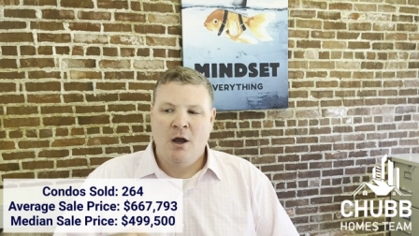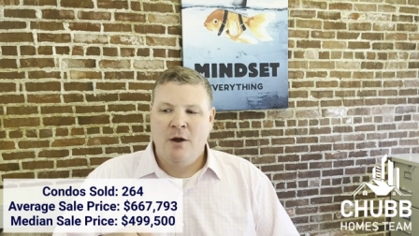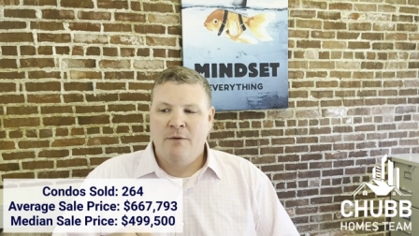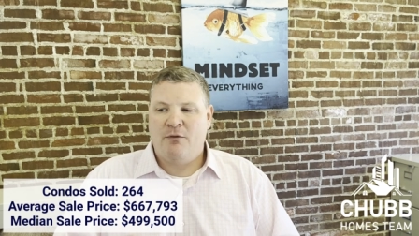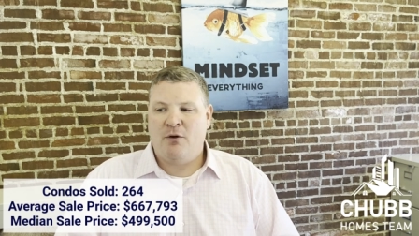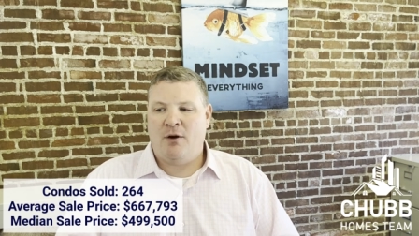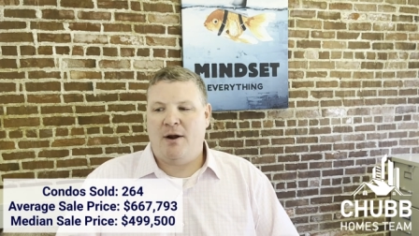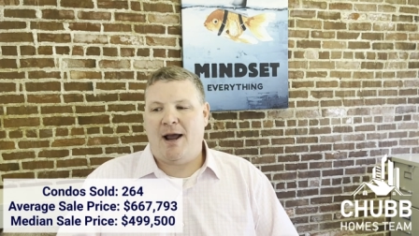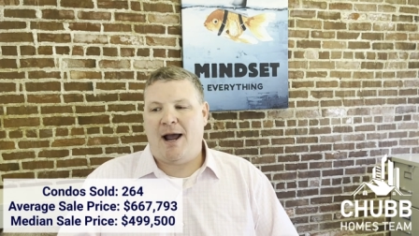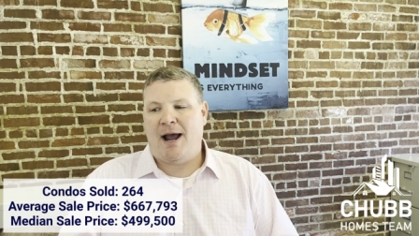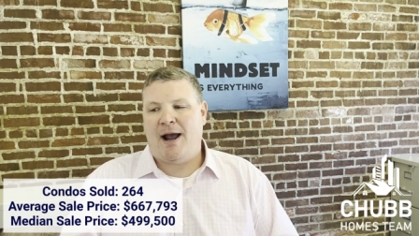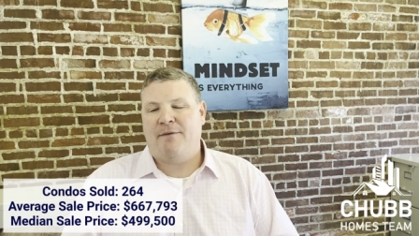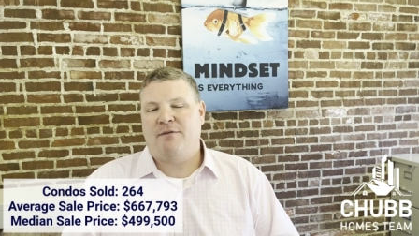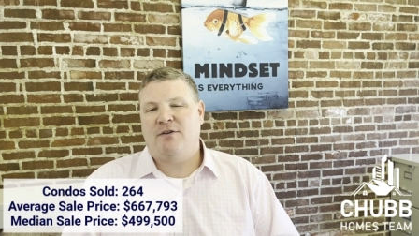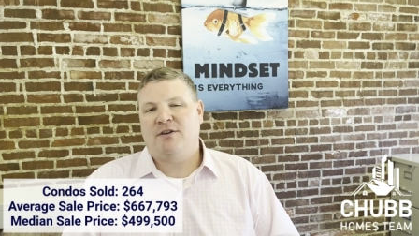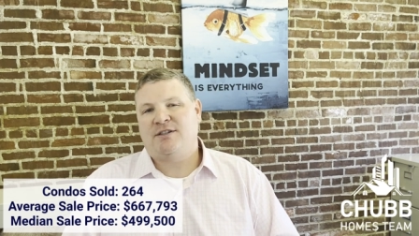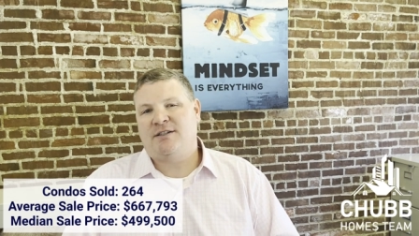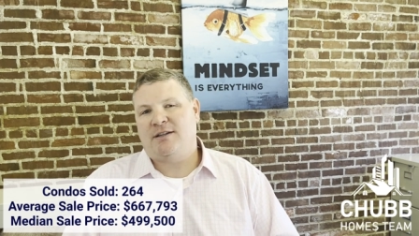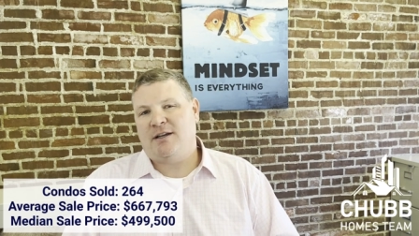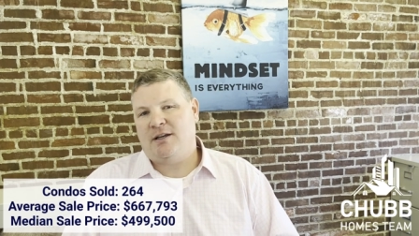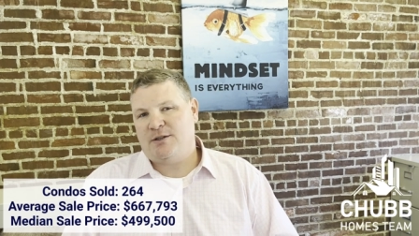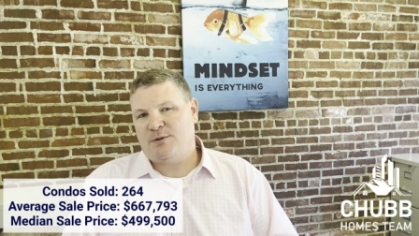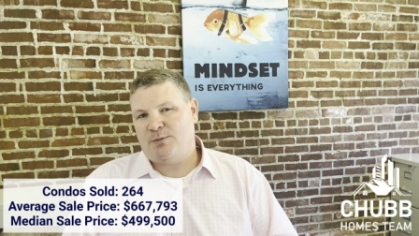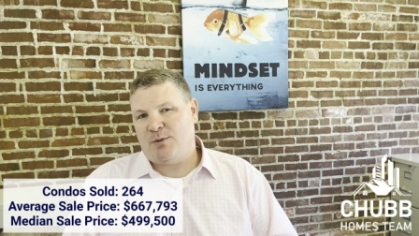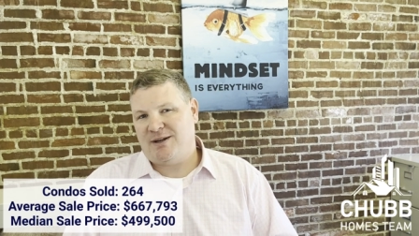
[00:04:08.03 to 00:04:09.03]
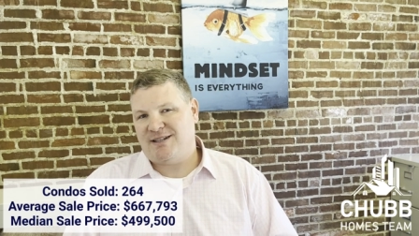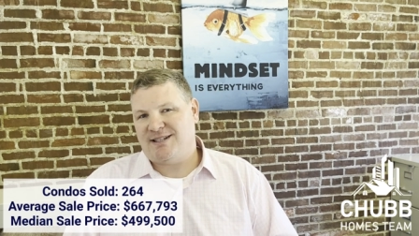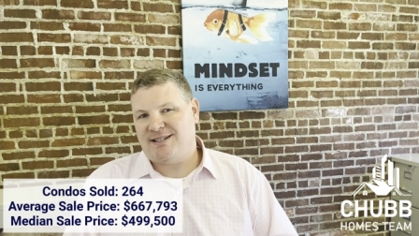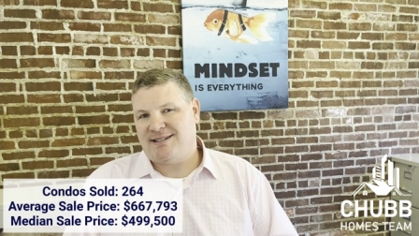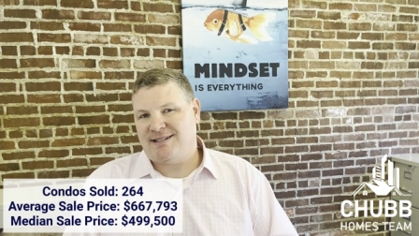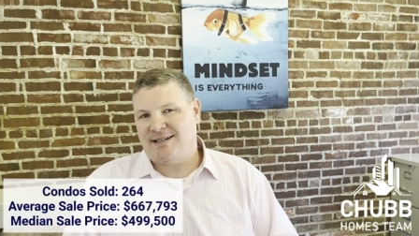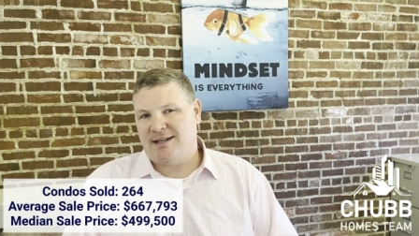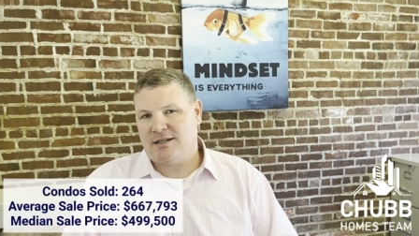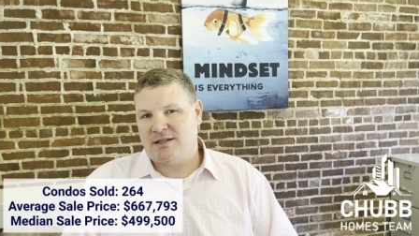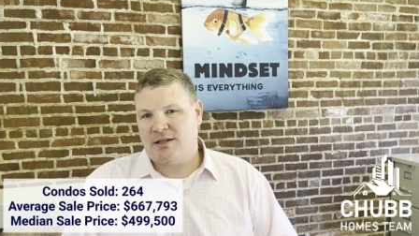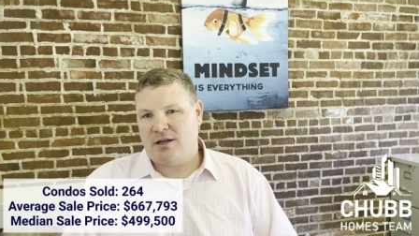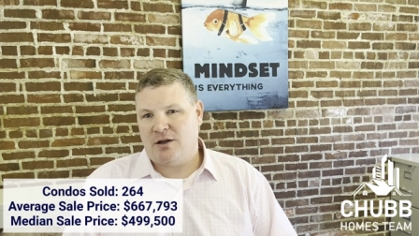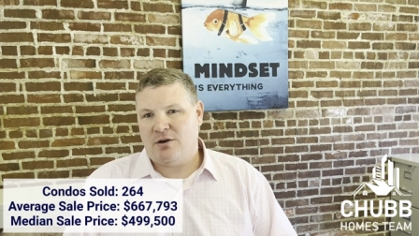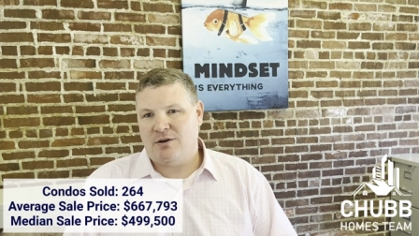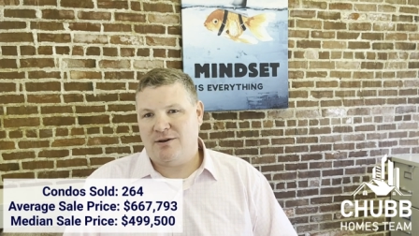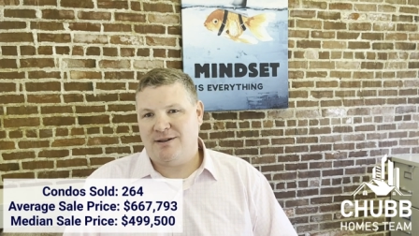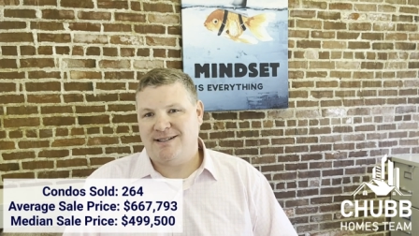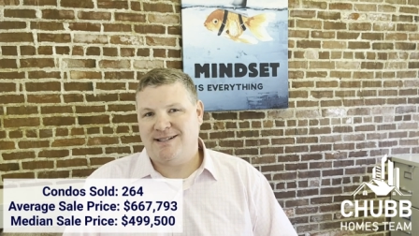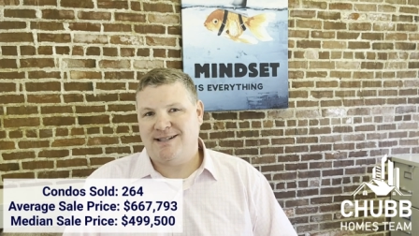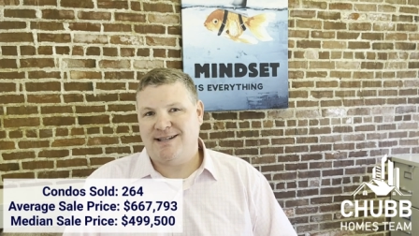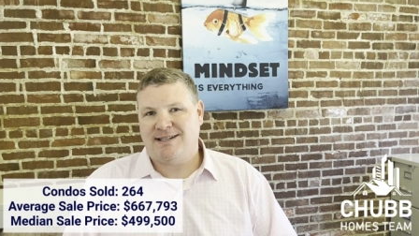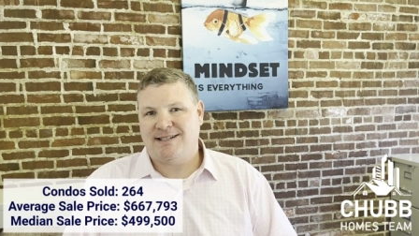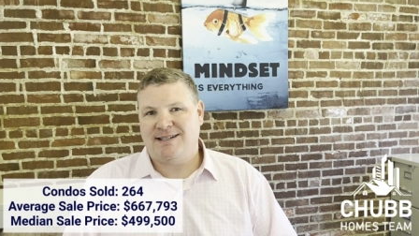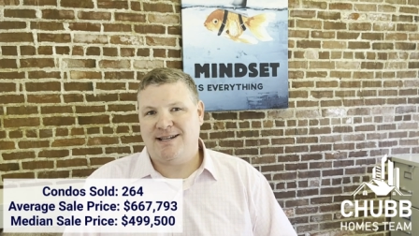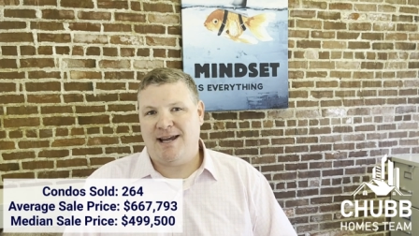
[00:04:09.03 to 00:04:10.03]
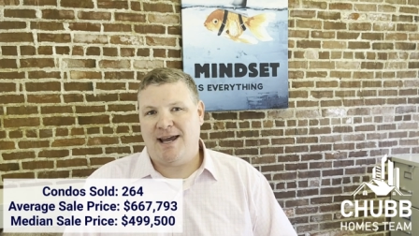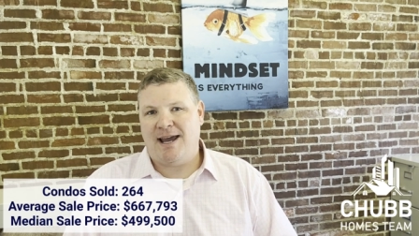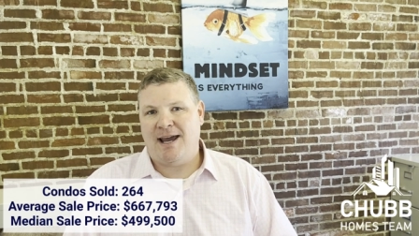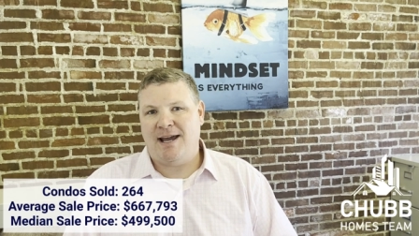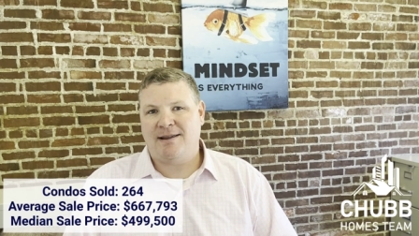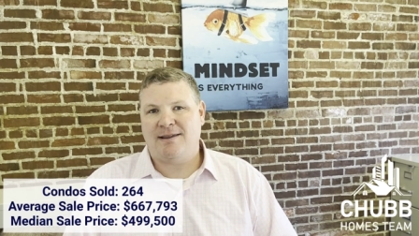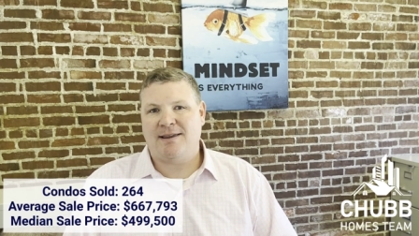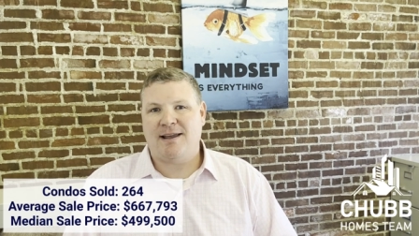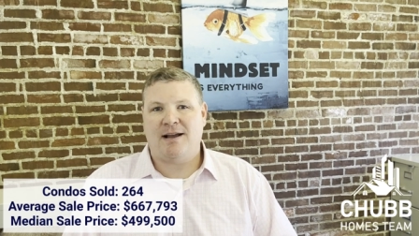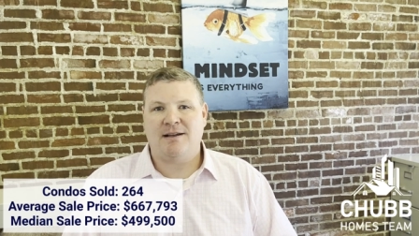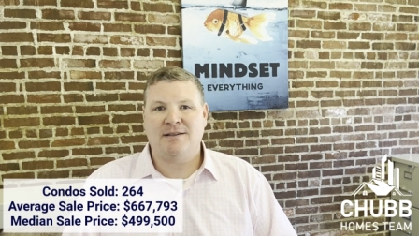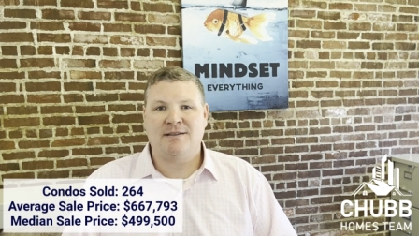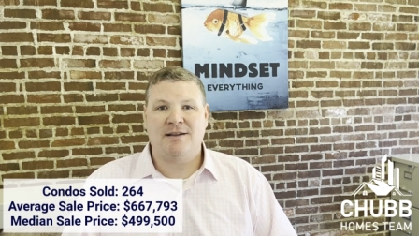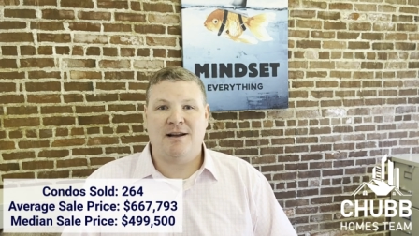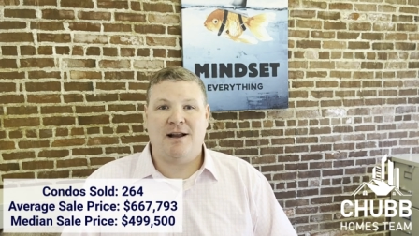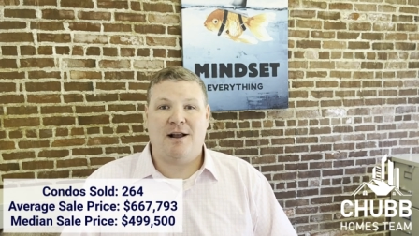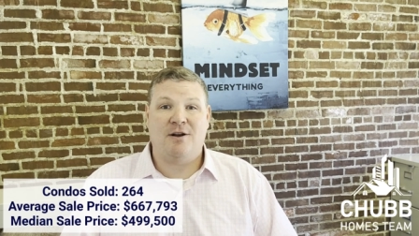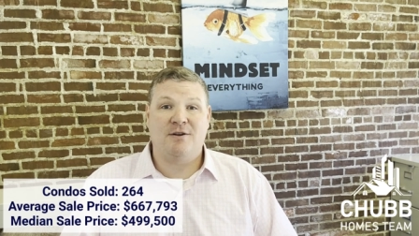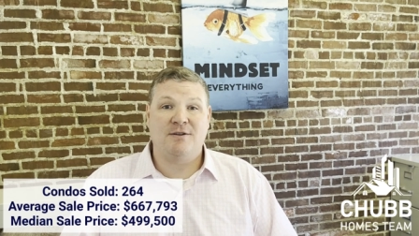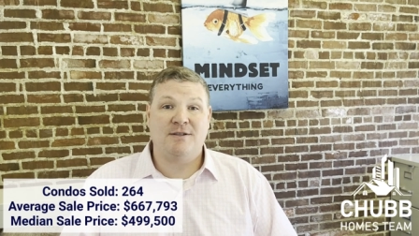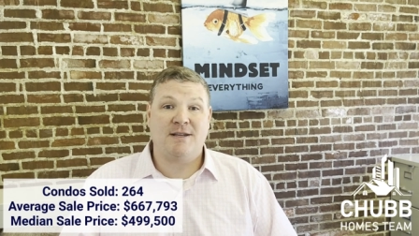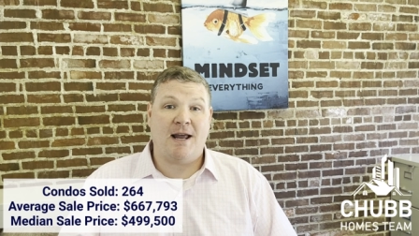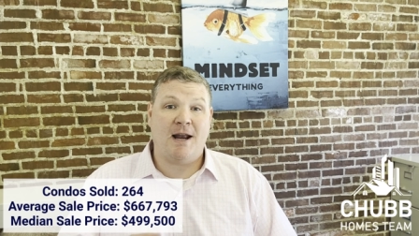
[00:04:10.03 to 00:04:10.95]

for an average sales price of $668,000